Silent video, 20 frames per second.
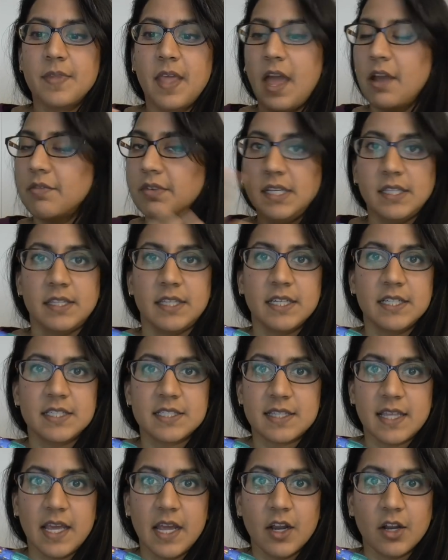everything
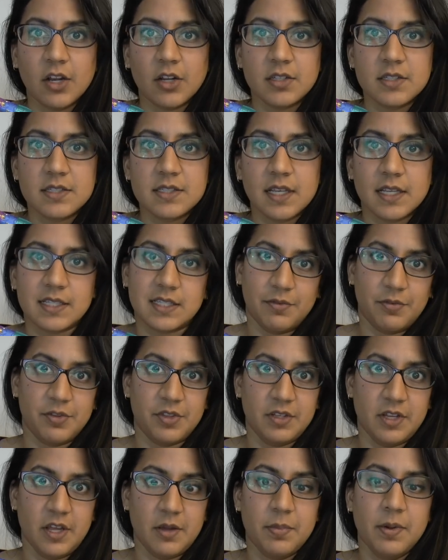is theirs except for
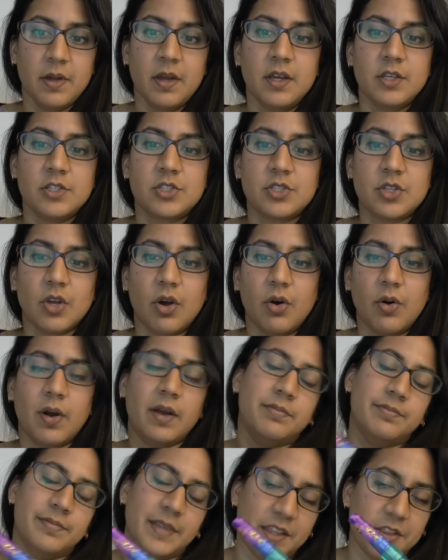the nib.
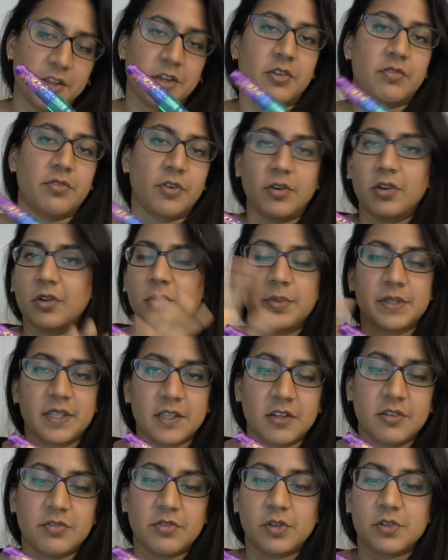So, and the converter, but the
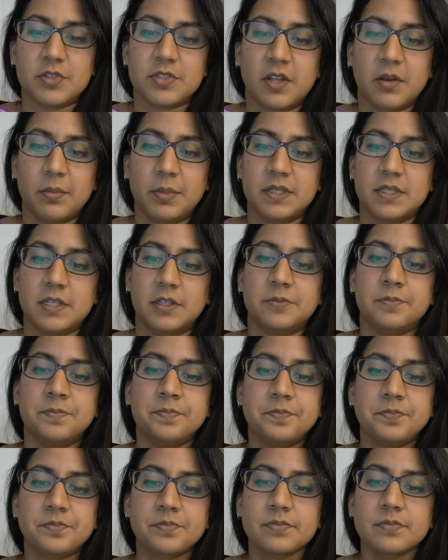converter's not a big deal.
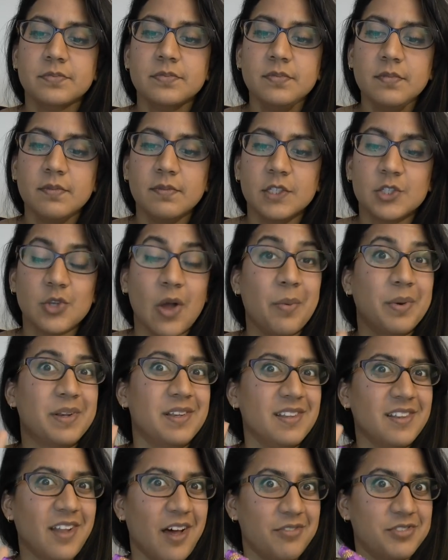So I
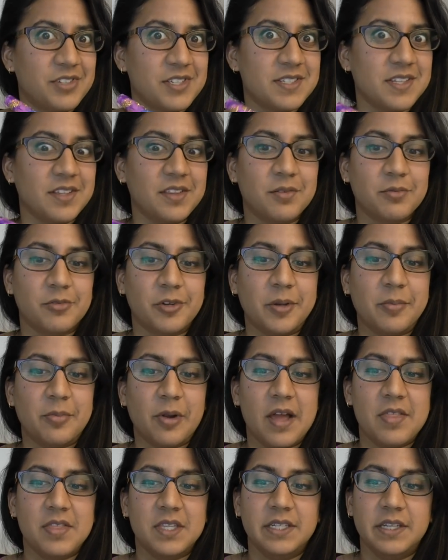would love to see them
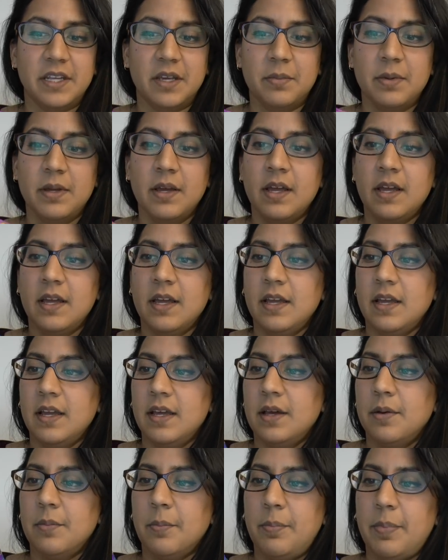rebrand the nib,
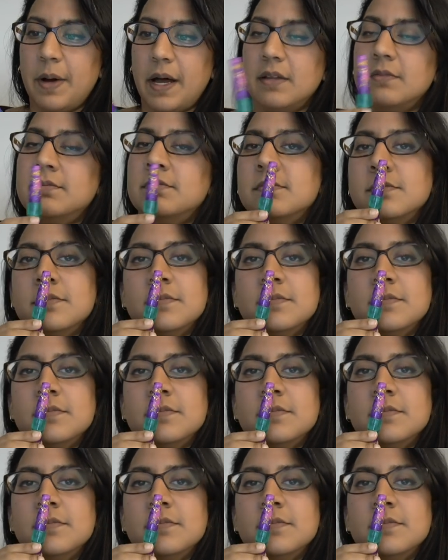but